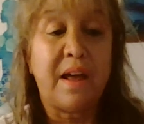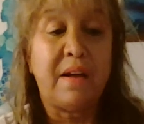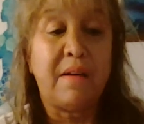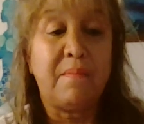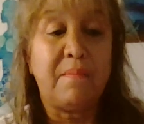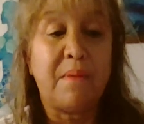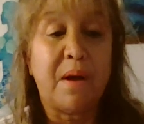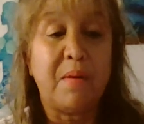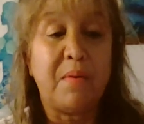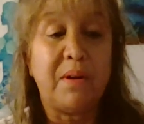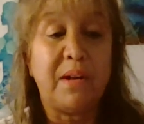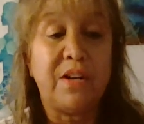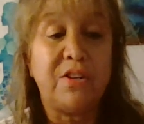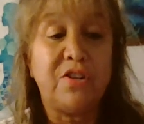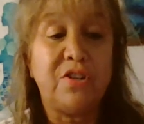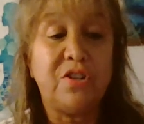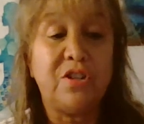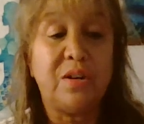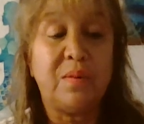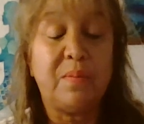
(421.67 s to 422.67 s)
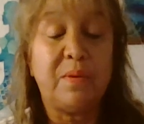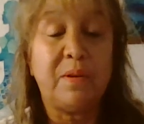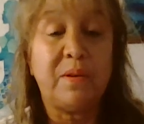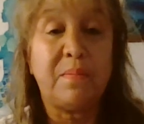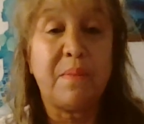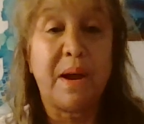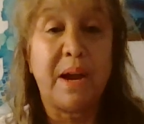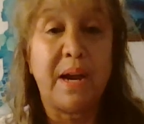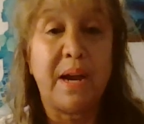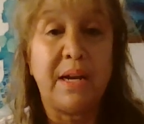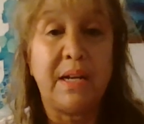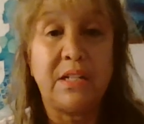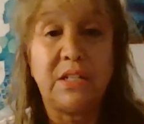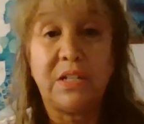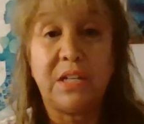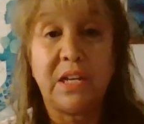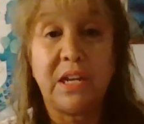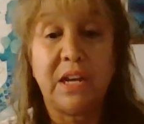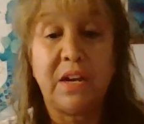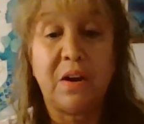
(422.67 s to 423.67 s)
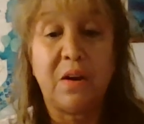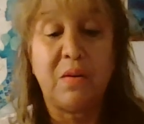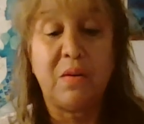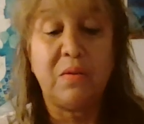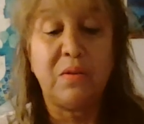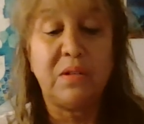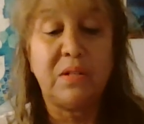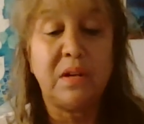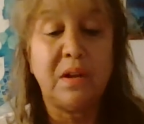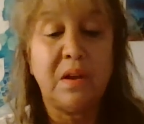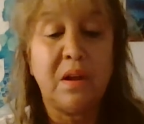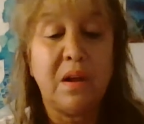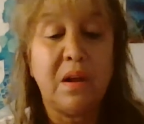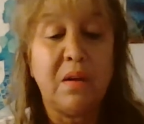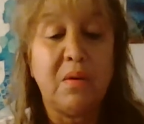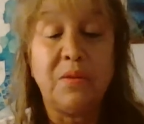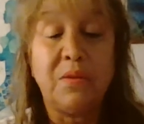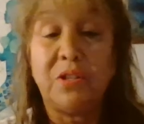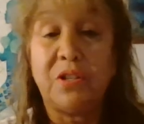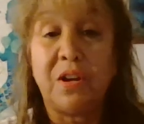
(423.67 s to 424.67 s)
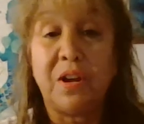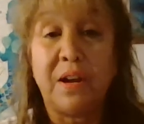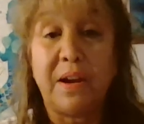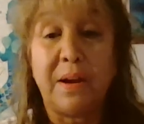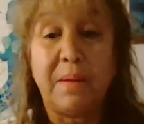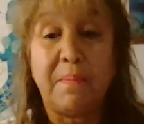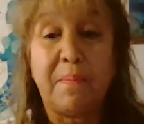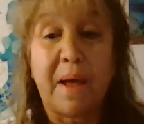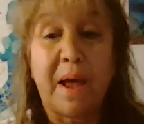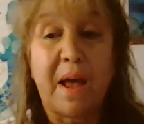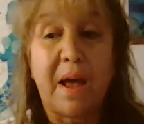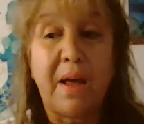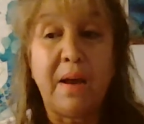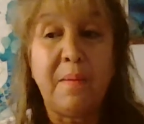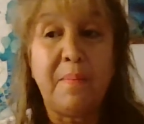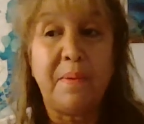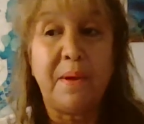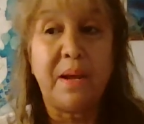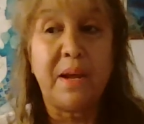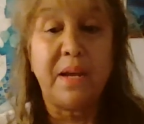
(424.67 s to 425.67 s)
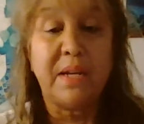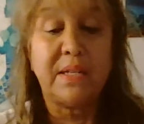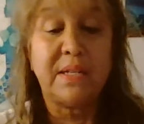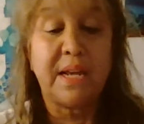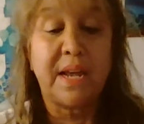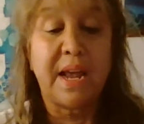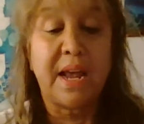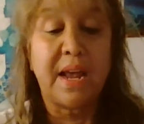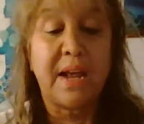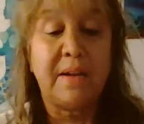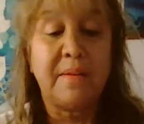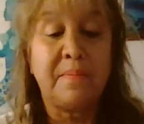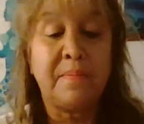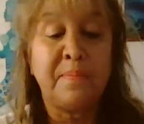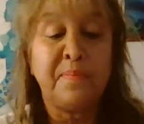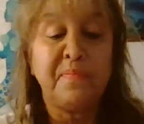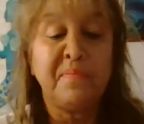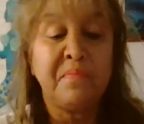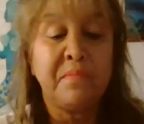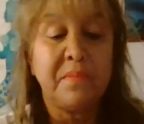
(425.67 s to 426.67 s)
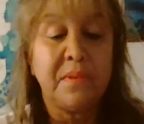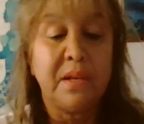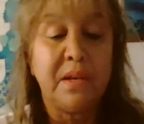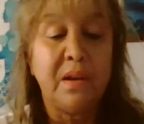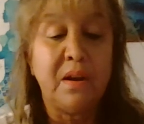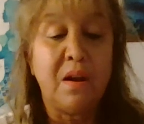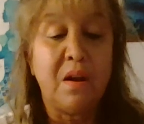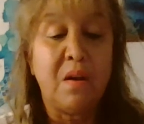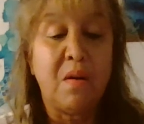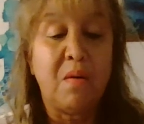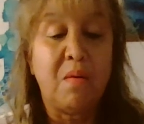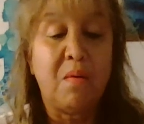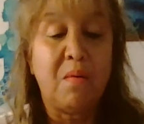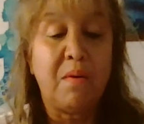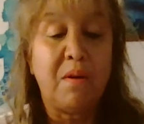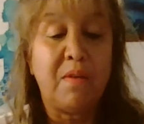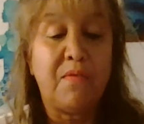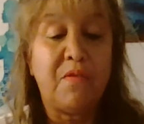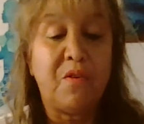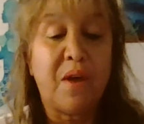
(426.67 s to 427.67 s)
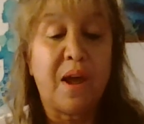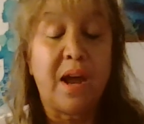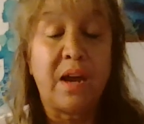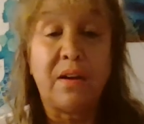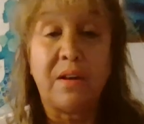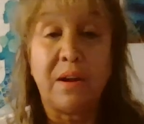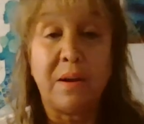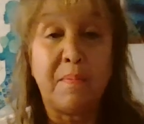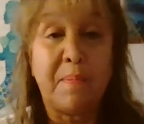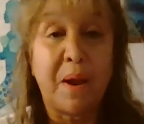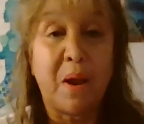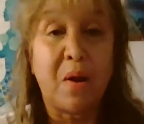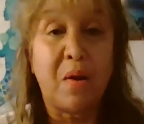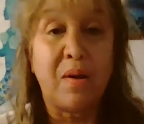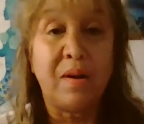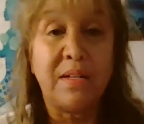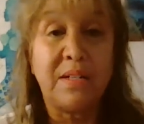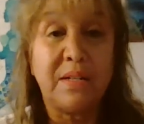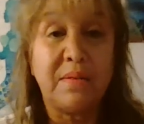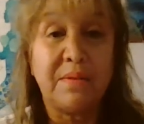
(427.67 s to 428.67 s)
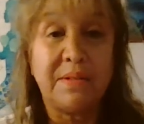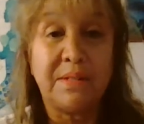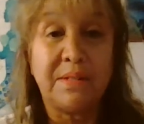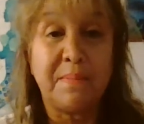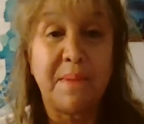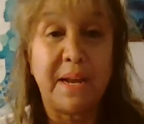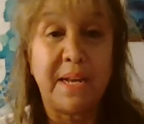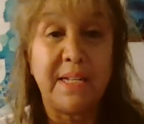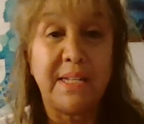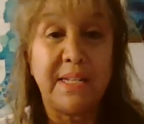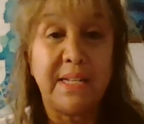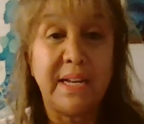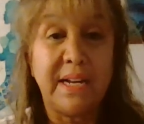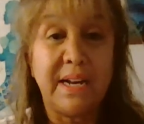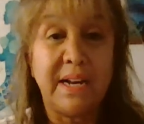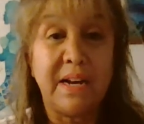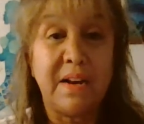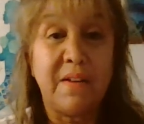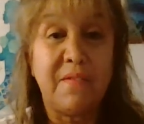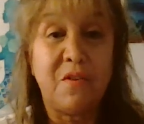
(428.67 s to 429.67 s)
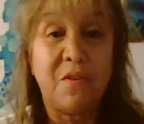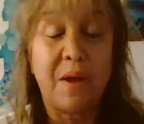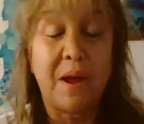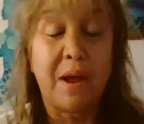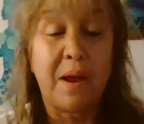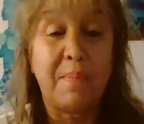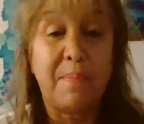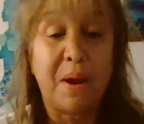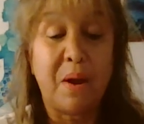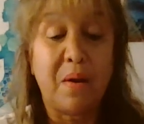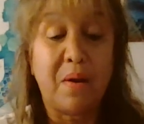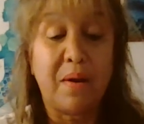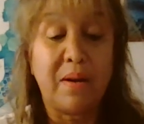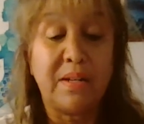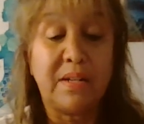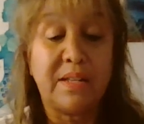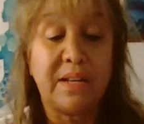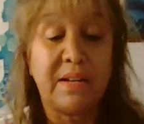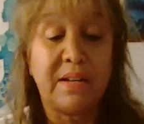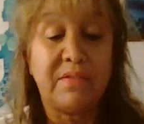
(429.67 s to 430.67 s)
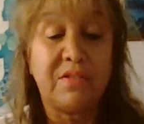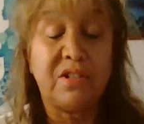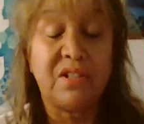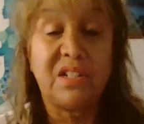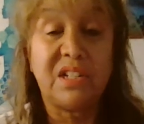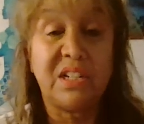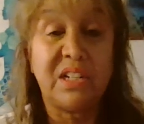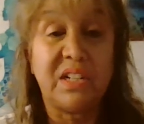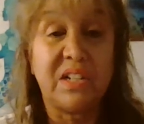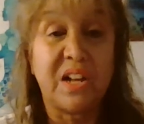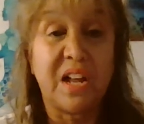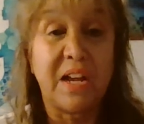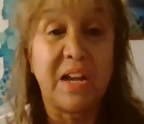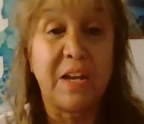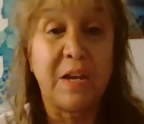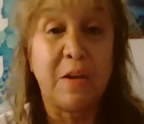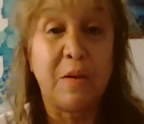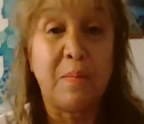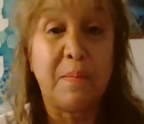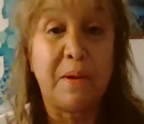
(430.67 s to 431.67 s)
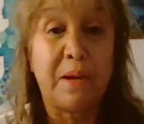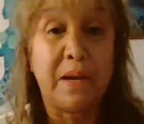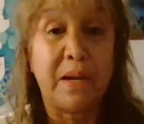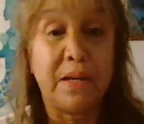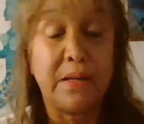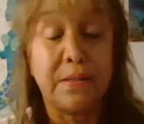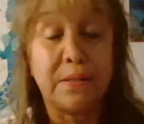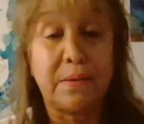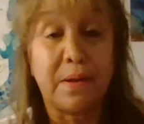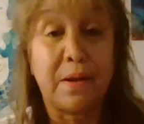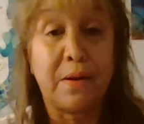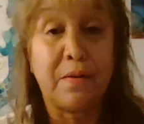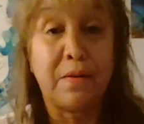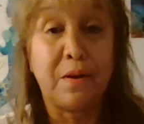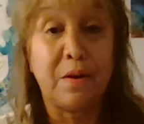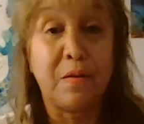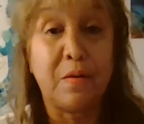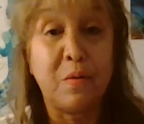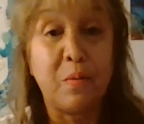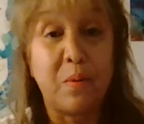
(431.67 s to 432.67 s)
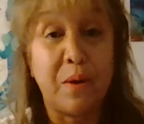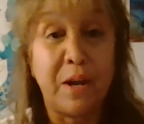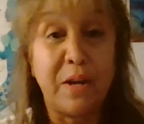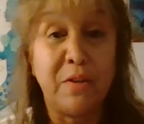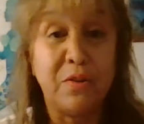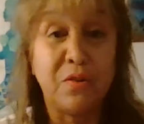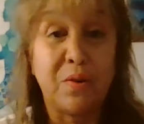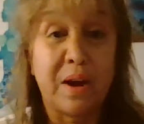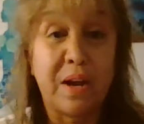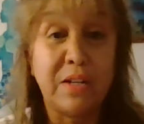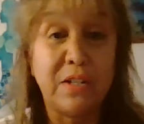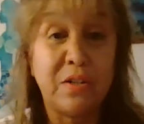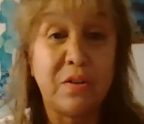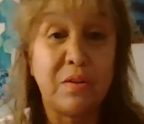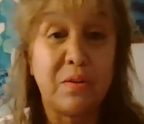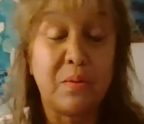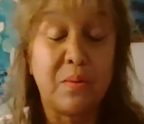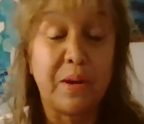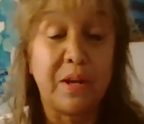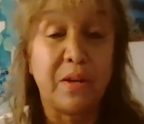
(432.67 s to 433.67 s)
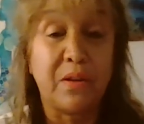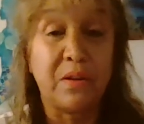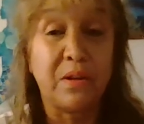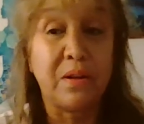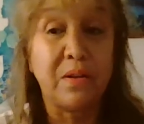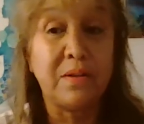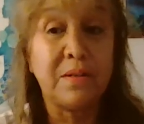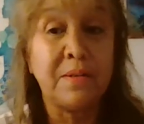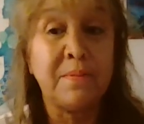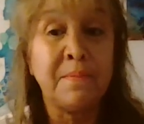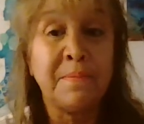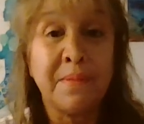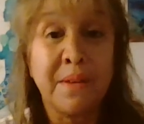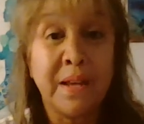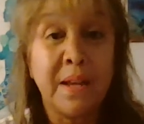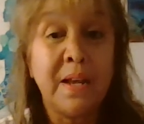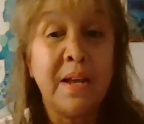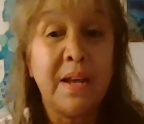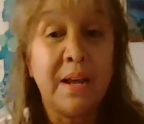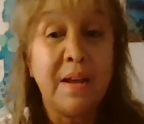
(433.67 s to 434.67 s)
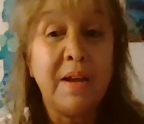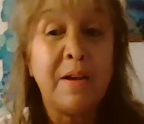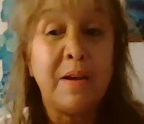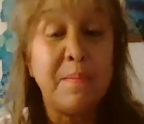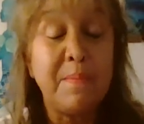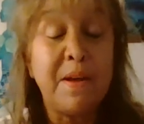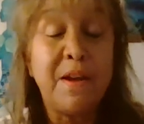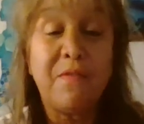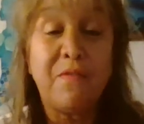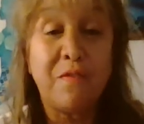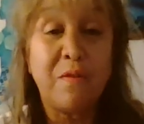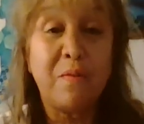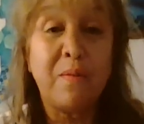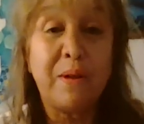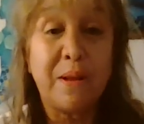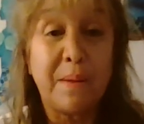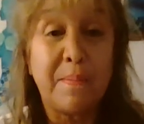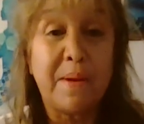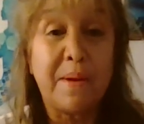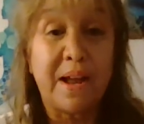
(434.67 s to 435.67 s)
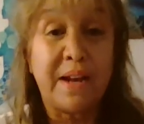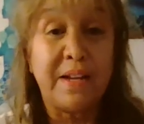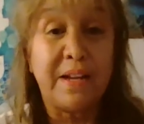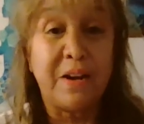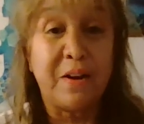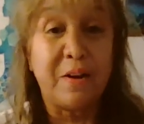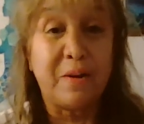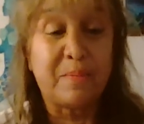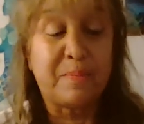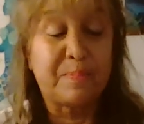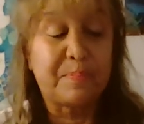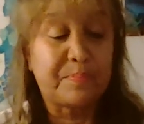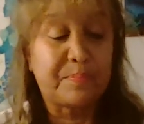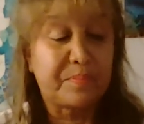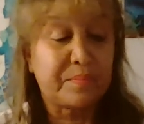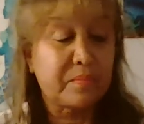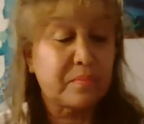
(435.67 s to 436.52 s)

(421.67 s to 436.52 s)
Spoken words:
that my relationship with my kiddos was good and bad because again, if you had good parents, it was amazing. And if you had parents that just didn't like you because, I don't know, the way you dressed or the way you looked, it can make for a really bad year.